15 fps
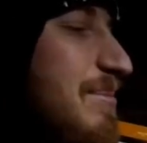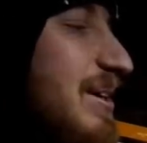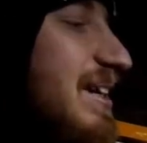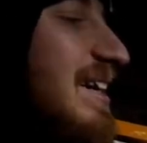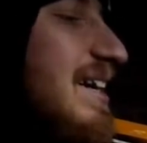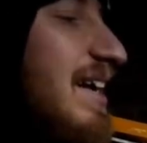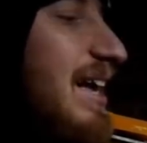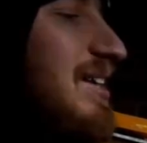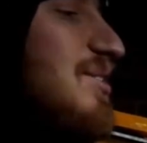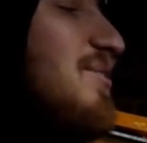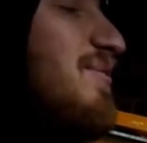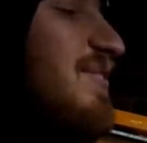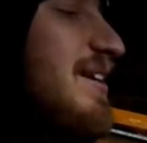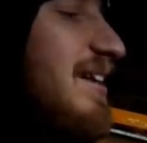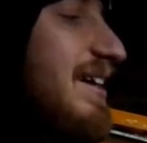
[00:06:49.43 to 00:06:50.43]
but I do
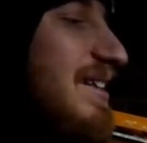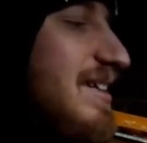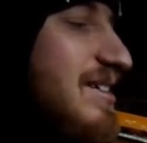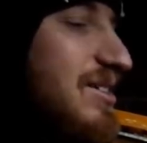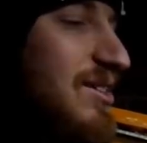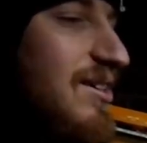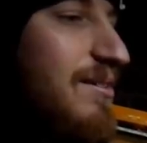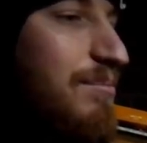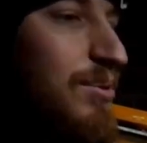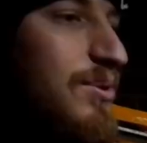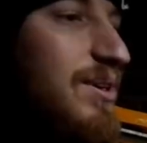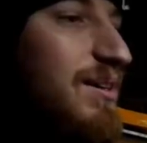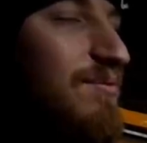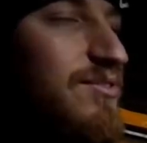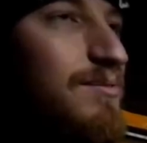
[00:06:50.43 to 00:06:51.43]
feel like these are
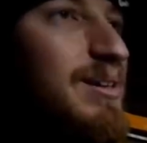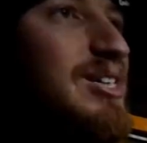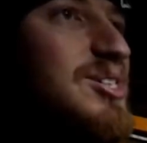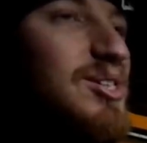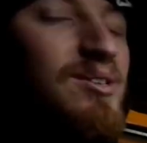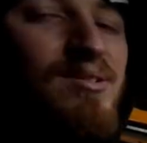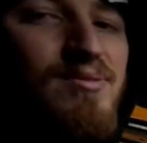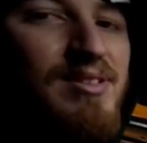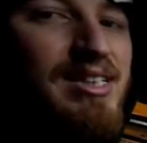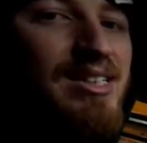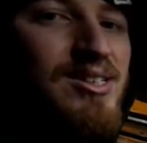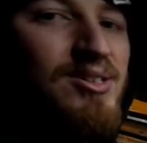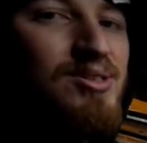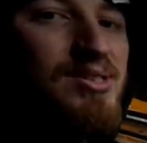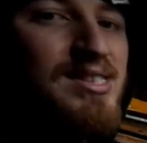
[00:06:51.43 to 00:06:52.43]
important informational
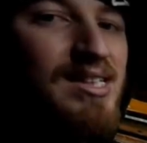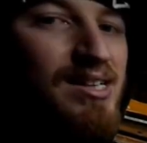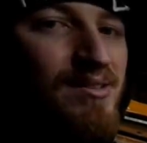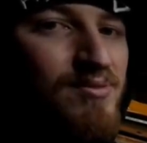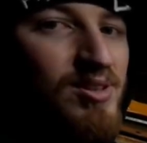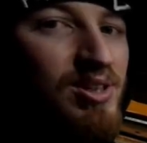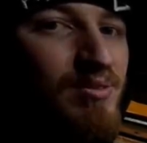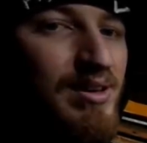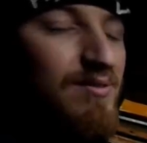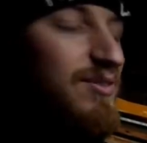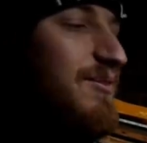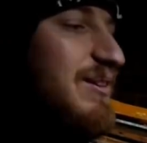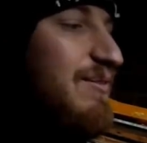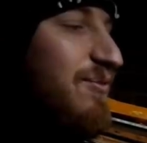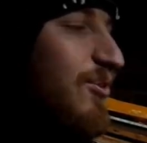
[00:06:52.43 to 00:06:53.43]
videos for you N
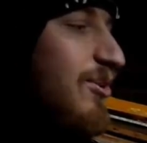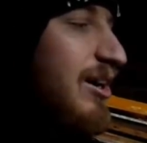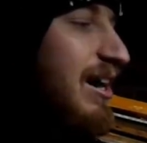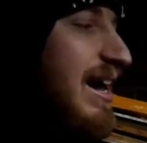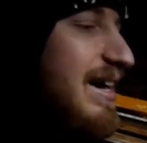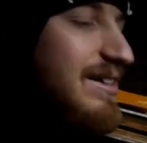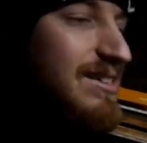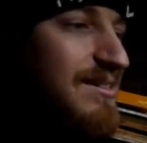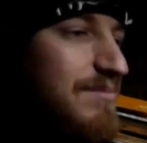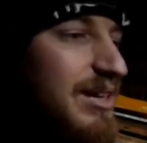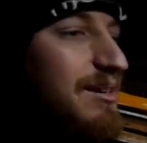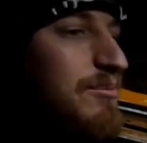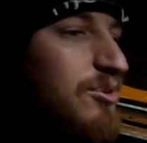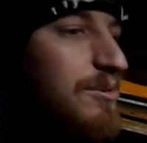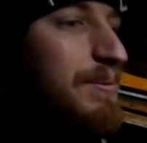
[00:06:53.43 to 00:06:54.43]
fifty-four guys to
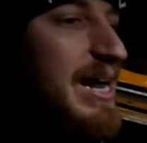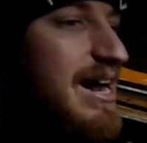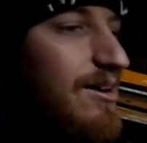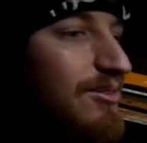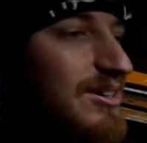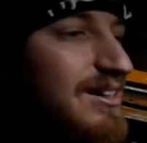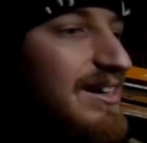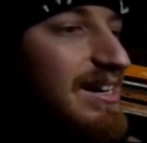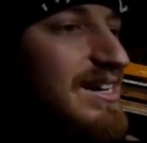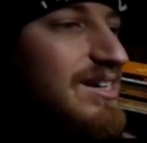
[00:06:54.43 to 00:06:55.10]
make more power.